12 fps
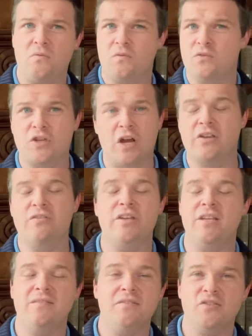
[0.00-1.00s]

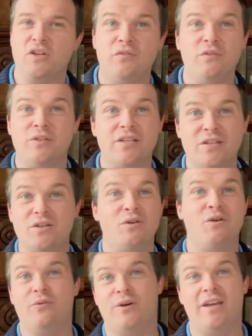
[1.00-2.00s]
shockingly, Shovel doesn't
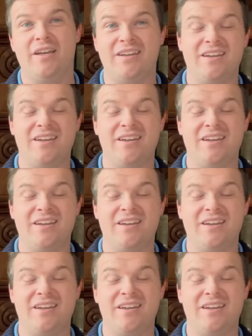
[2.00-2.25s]
go away.